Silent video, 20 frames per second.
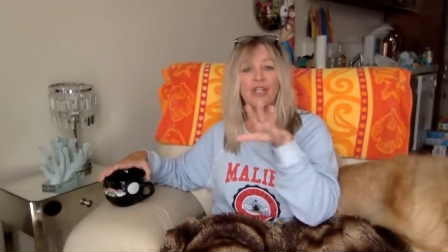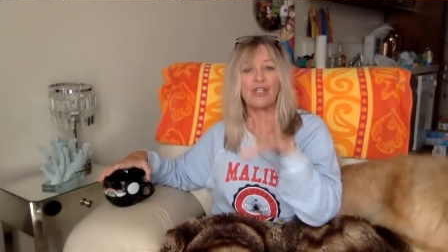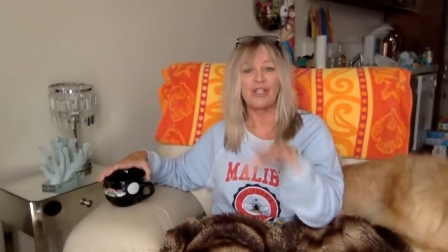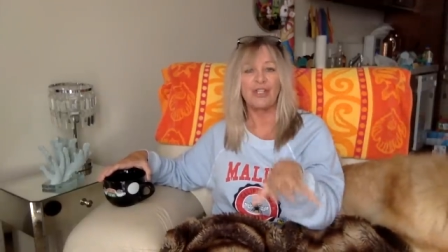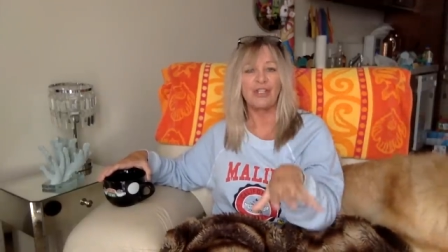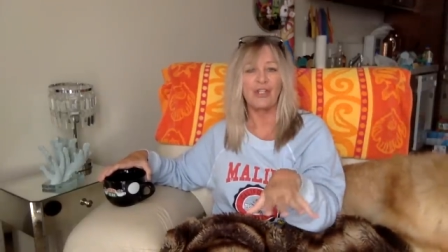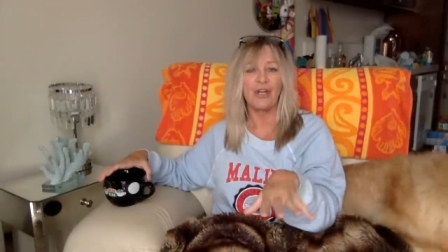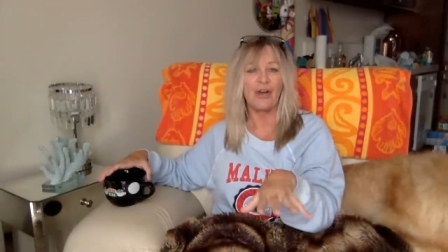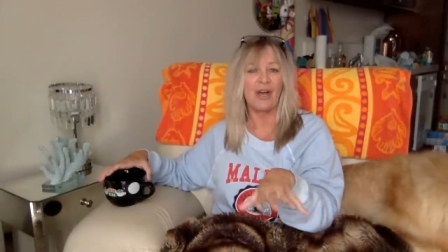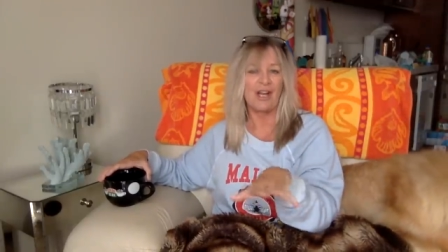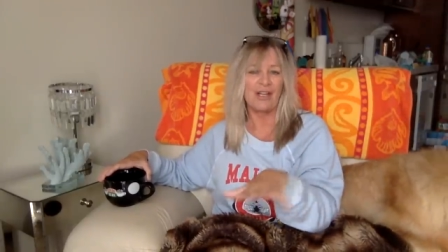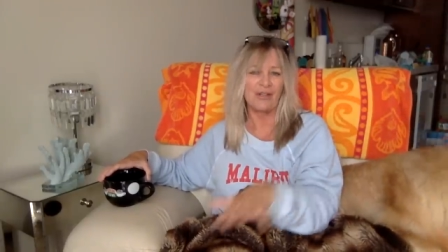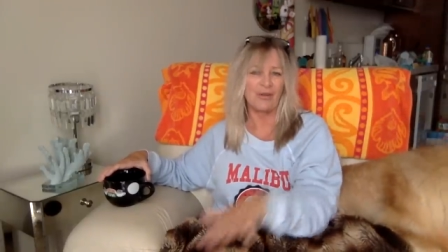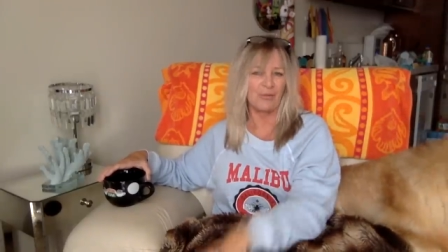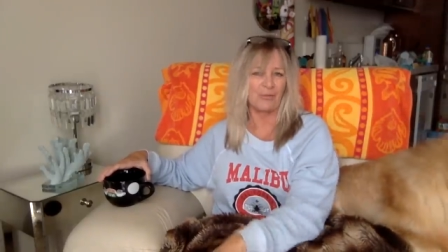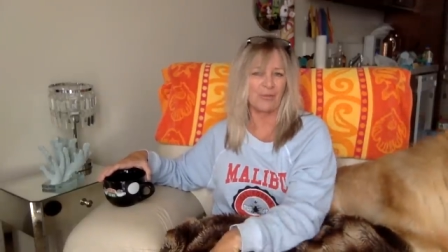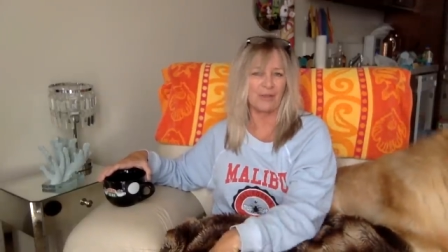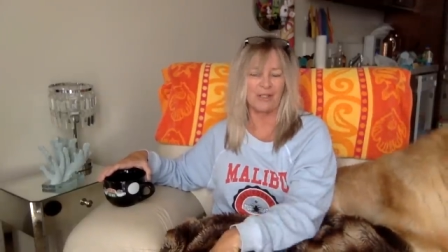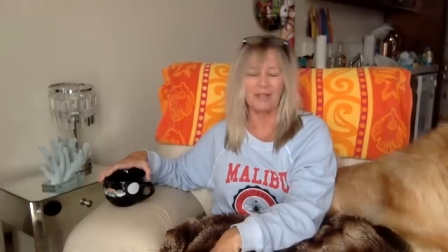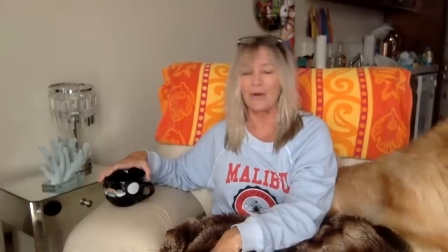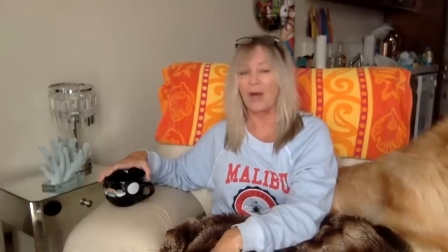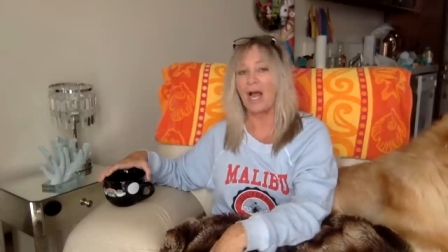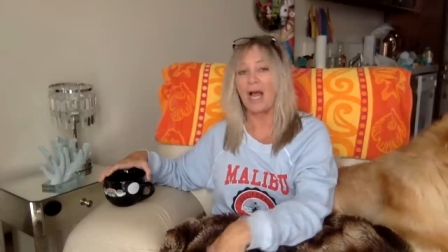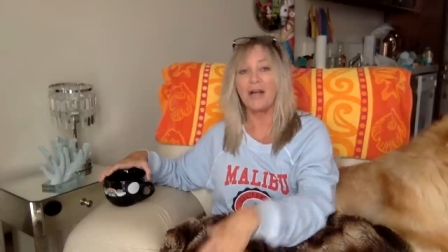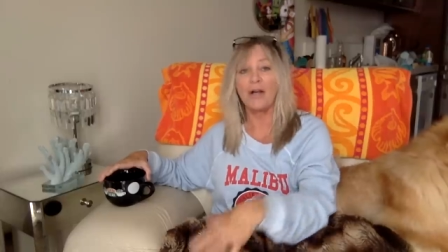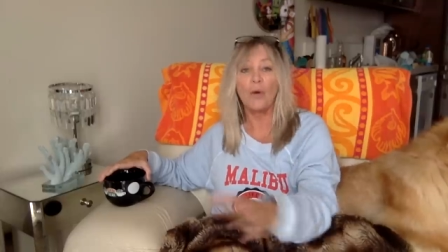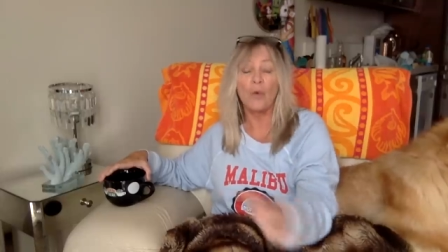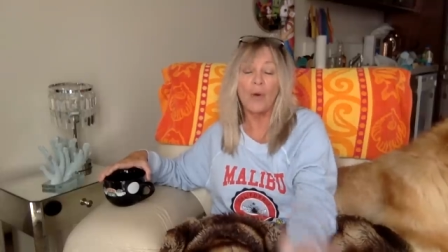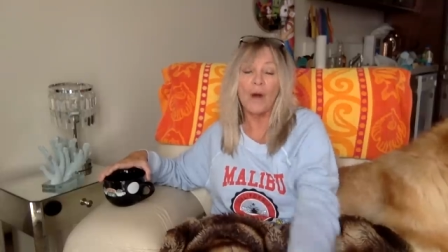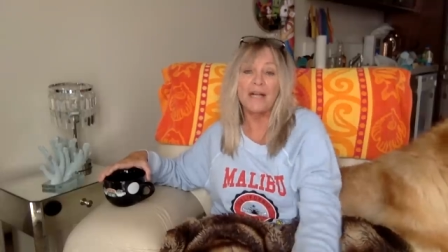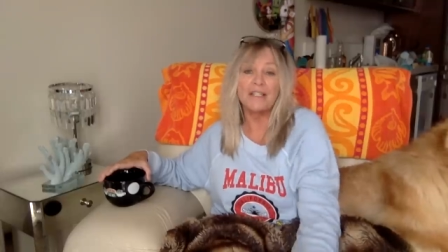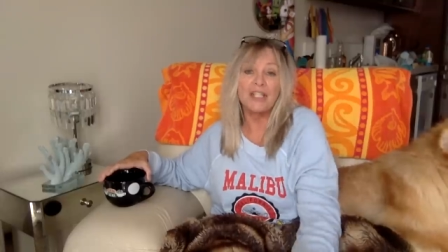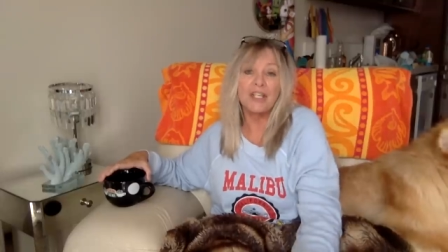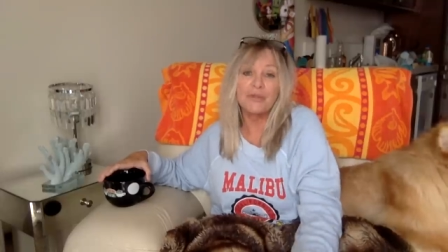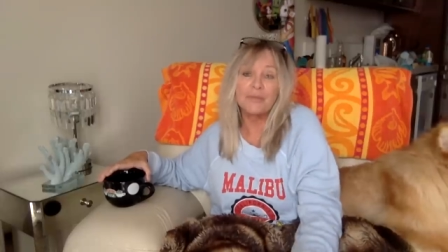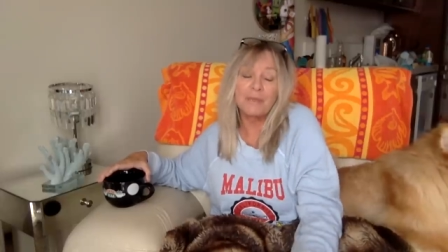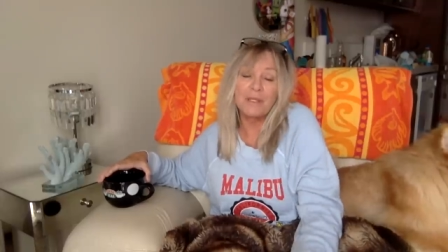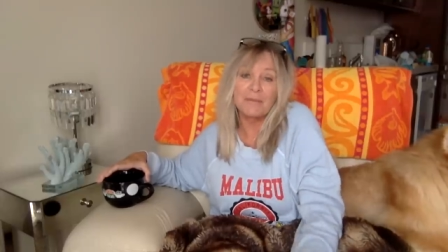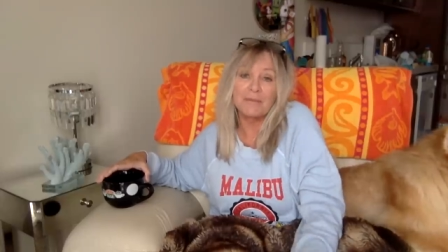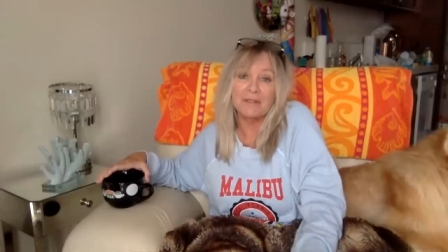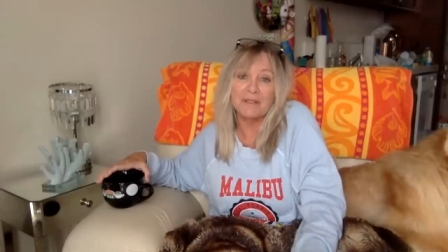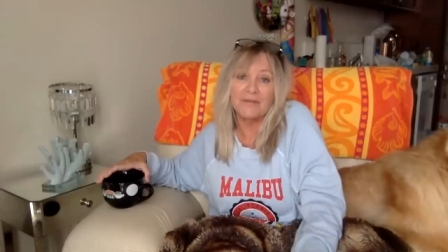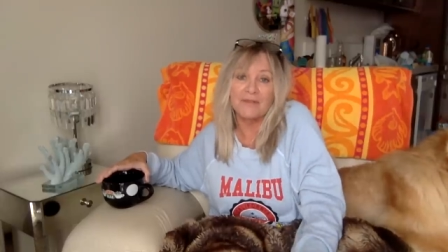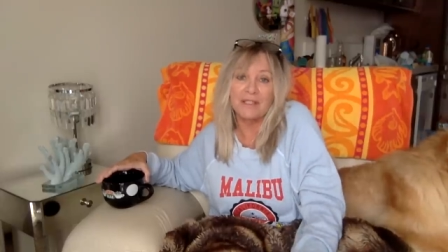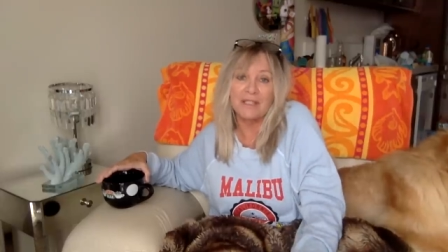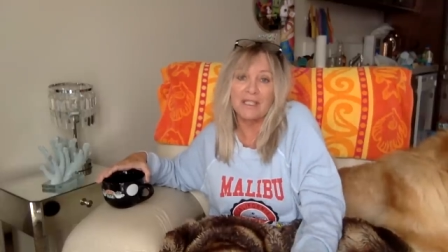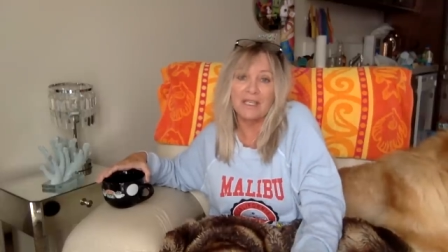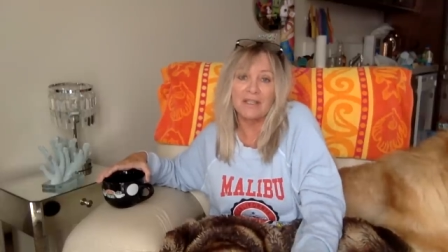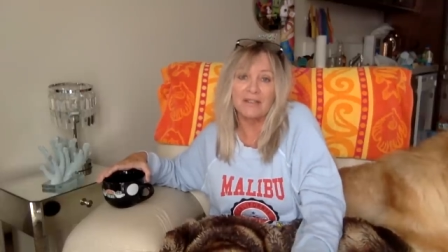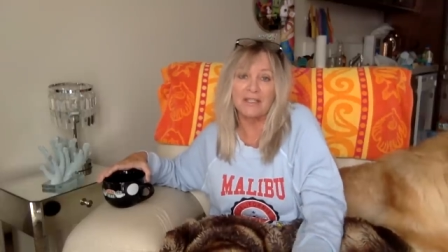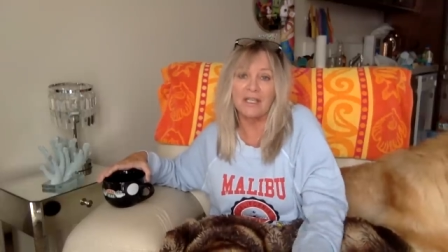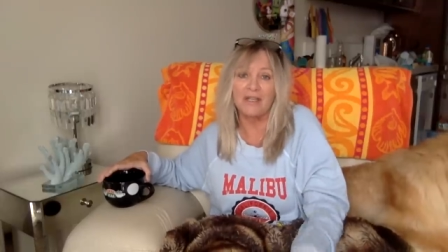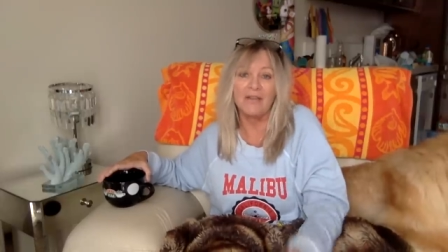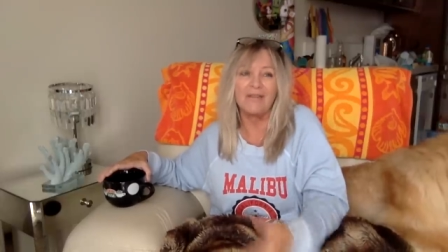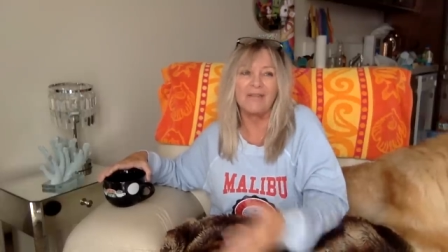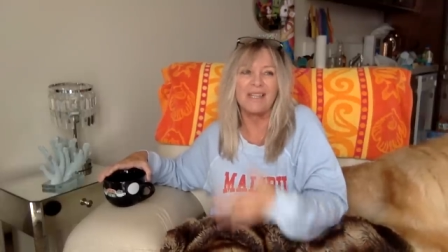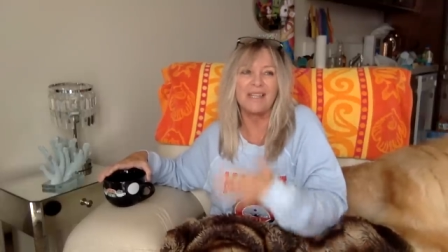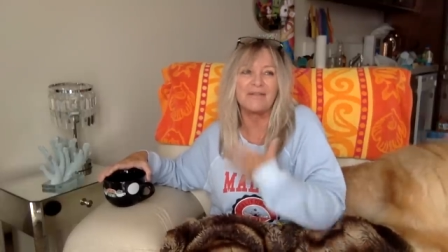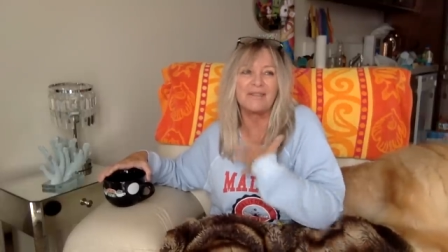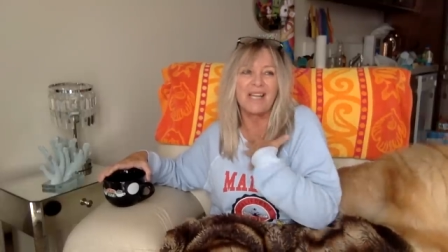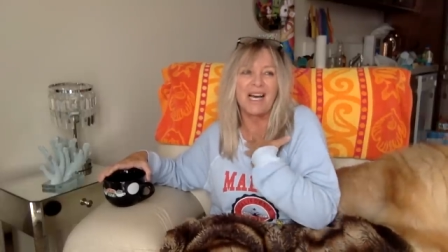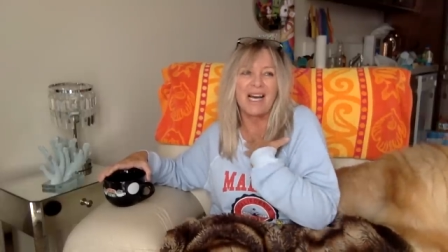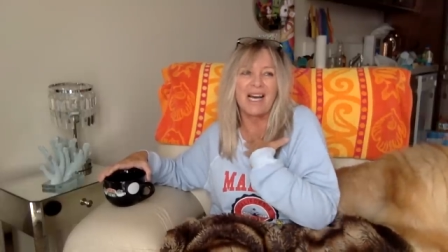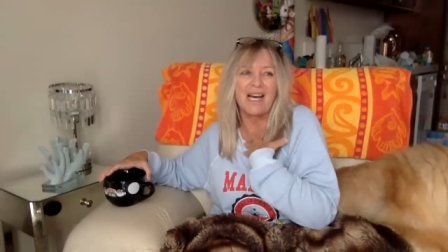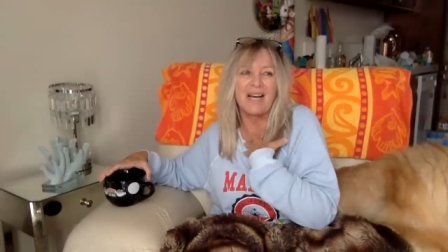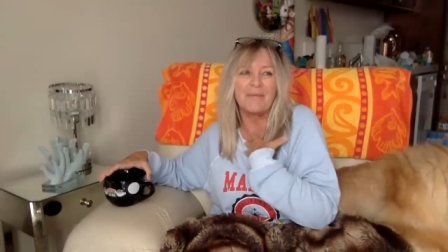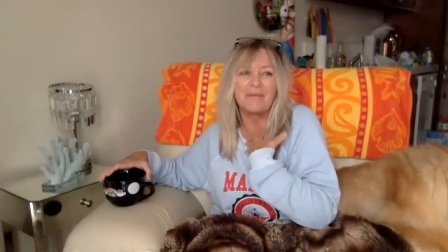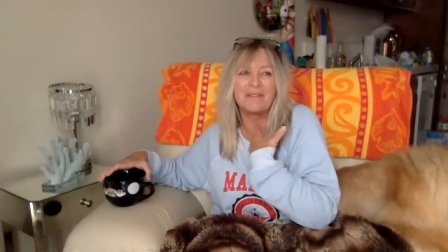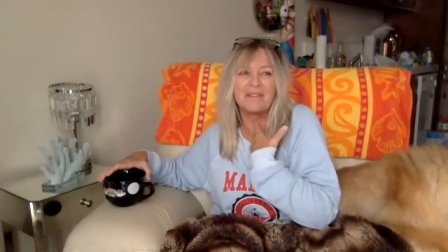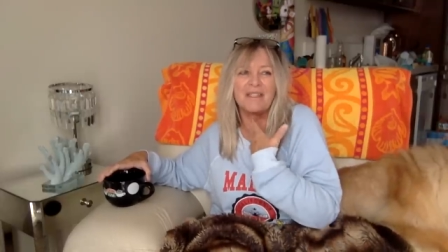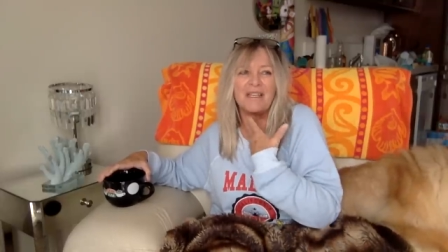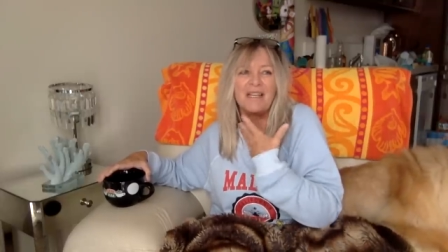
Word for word: you know, I don't really, I don't watch other people's videos. I don't have time.